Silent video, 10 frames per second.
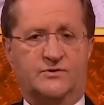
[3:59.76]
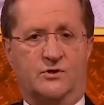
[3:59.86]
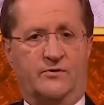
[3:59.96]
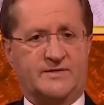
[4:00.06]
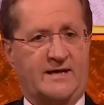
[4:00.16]

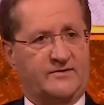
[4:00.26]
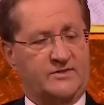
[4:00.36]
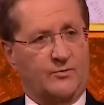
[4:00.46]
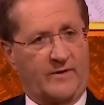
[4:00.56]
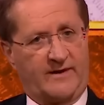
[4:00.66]
jury's out
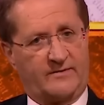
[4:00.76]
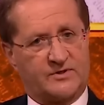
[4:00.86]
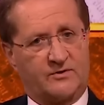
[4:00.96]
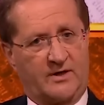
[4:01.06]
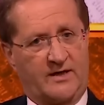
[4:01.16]
as to whether that was
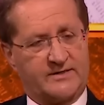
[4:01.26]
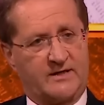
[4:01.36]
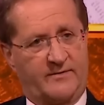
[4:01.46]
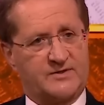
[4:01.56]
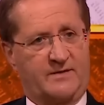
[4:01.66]
a good
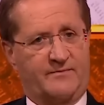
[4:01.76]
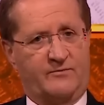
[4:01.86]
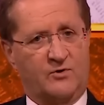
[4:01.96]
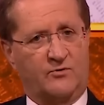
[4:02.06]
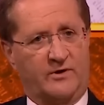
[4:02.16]
idea. I mean, some
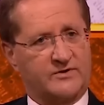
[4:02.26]
people called